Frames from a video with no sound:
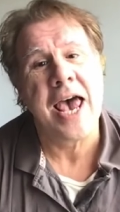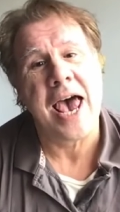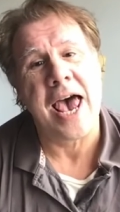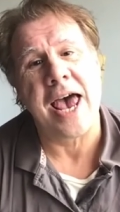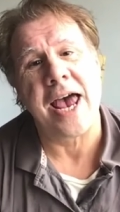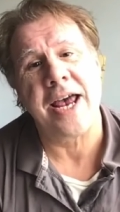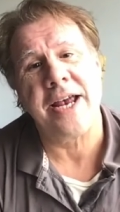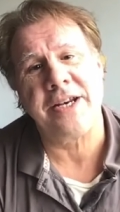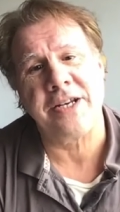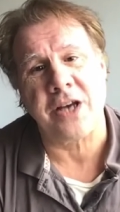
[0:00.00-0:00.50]

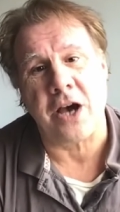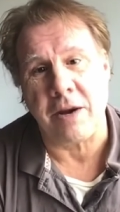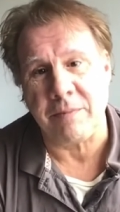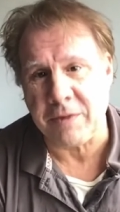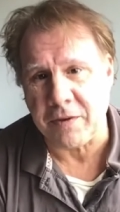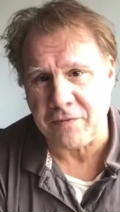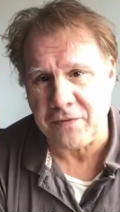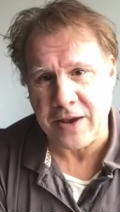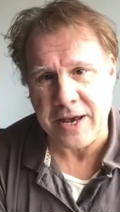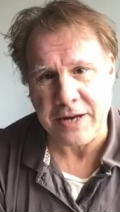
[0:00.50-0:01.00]
and I'm the
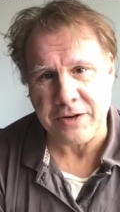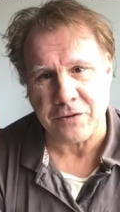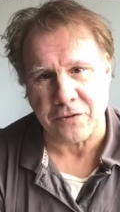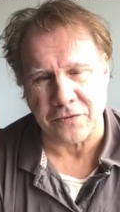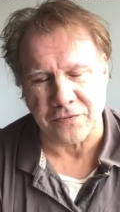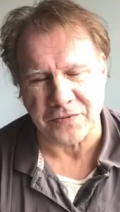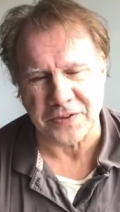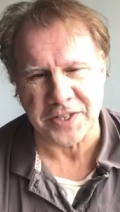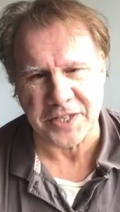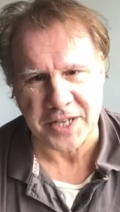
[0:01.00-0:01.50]
founder
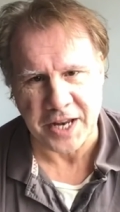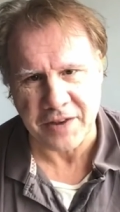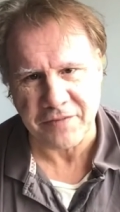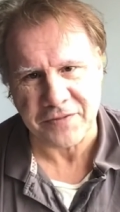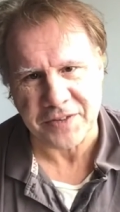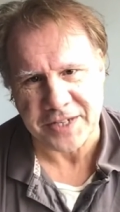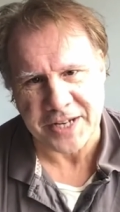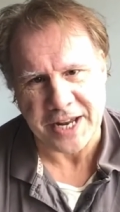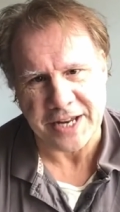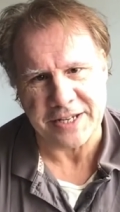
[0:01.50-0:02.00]
of
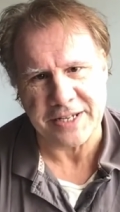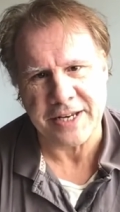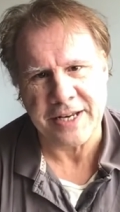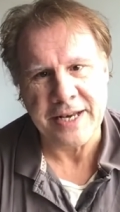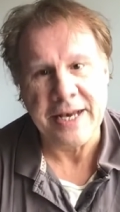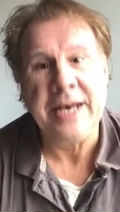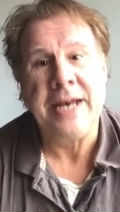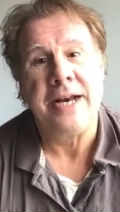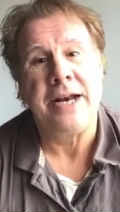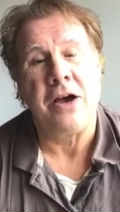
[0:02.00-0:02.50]
Stevsnet.
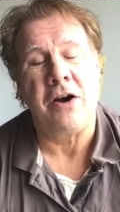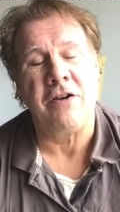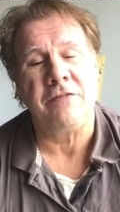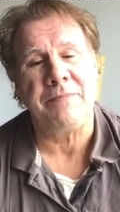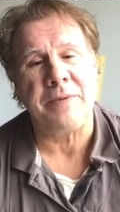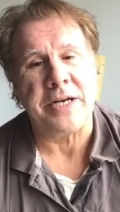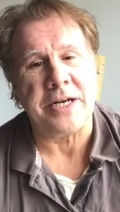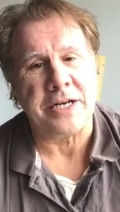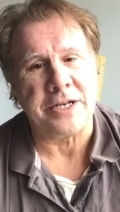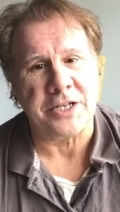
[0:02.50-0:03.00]
I've
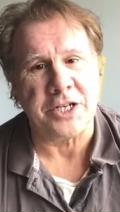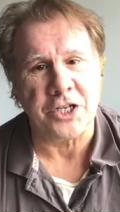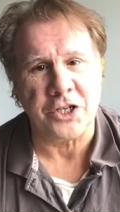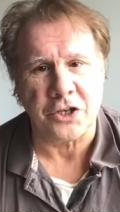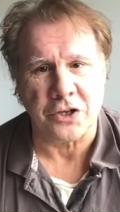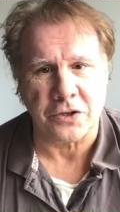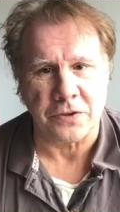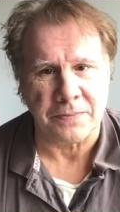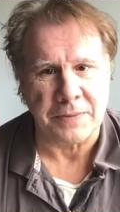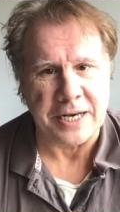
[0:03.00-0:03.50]
been a
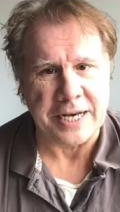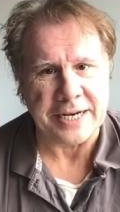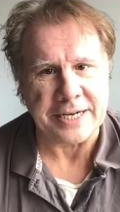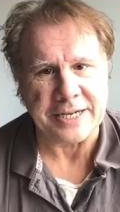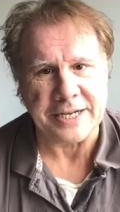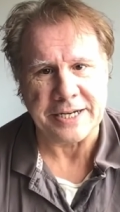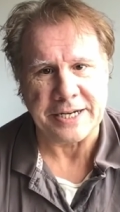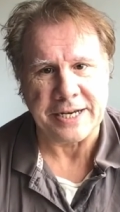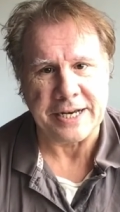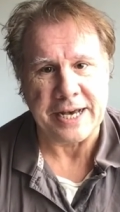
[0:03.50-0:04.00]
digital
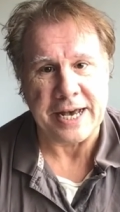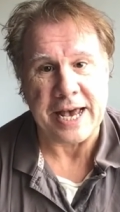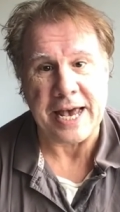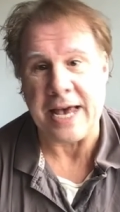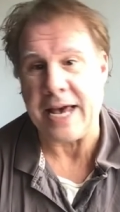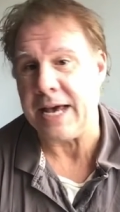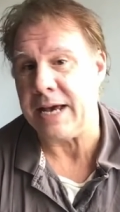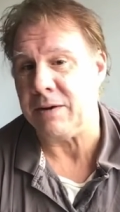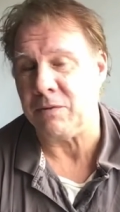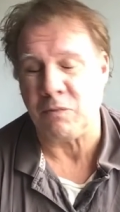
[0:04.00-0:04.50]

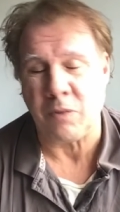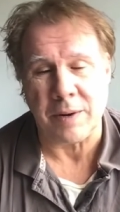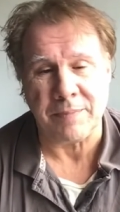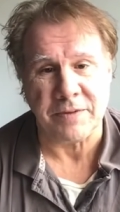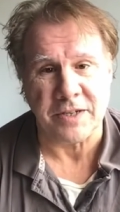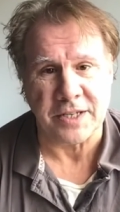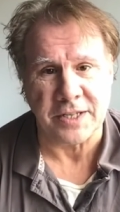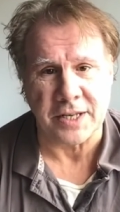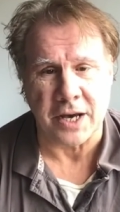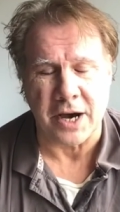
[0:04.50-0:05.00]
marketer, web
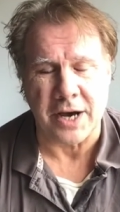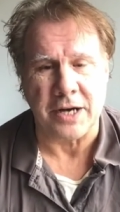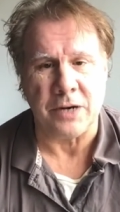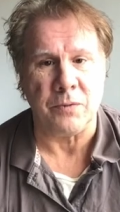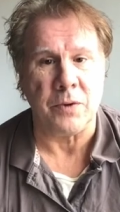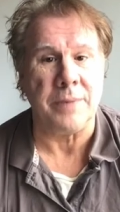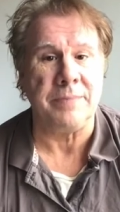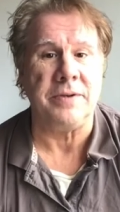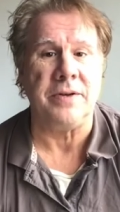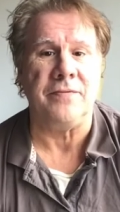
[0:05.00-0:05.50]
designer,
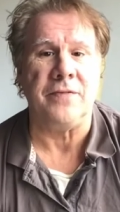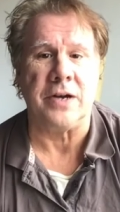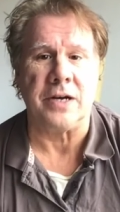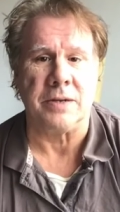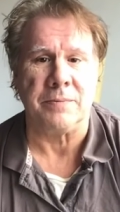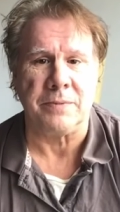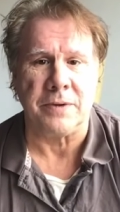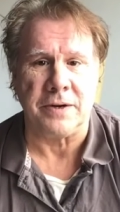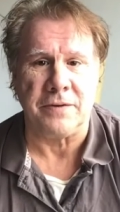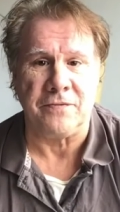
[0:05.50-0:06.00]
web
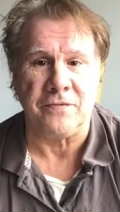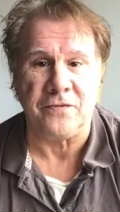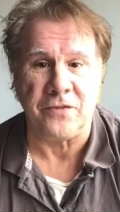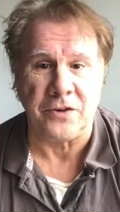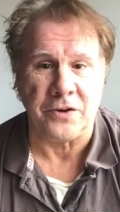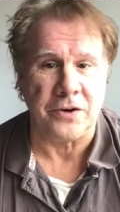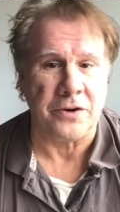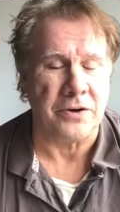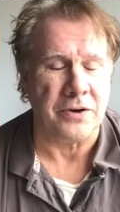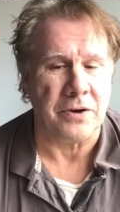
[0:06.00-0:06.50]
developer
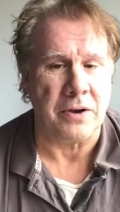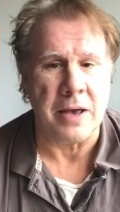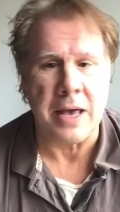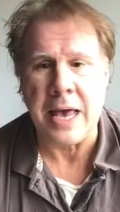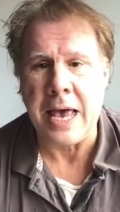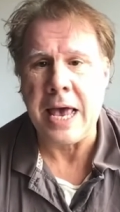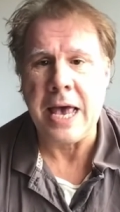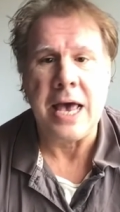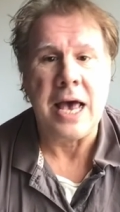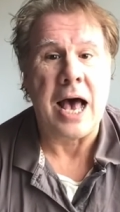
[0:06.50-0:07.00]
for
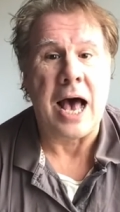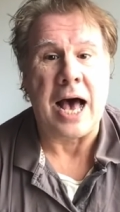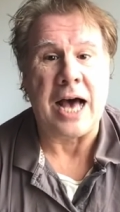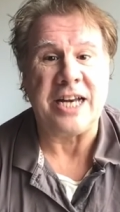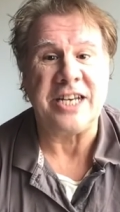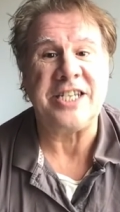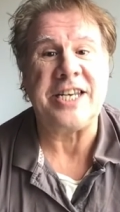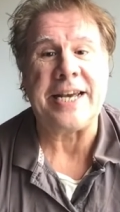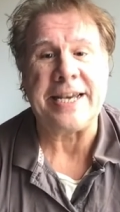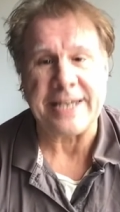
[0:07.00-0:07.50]

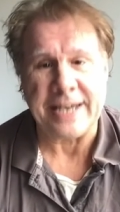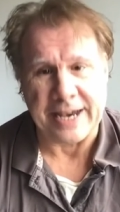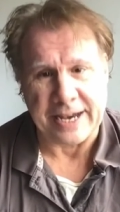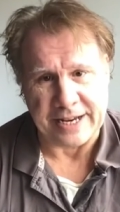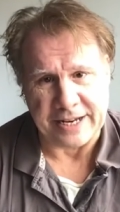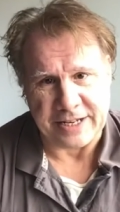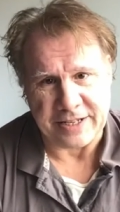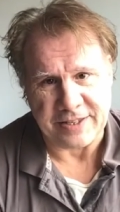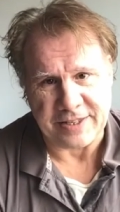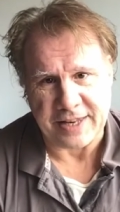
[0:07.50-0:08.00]

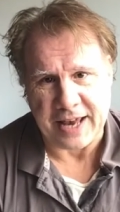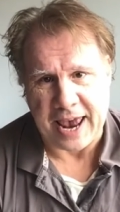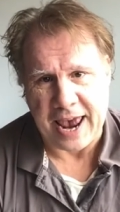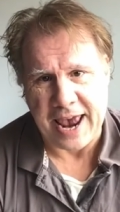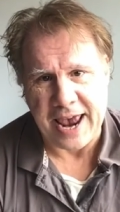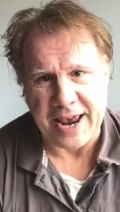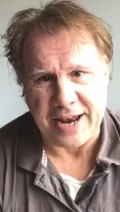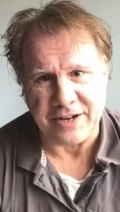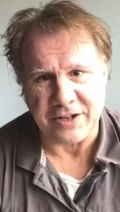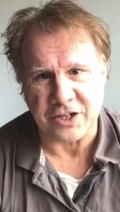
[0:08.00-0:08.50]
decades,
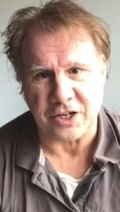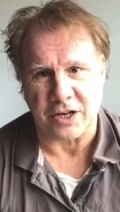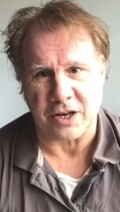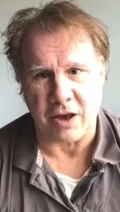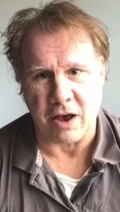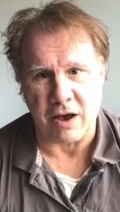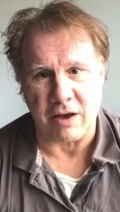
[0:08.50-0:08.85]
and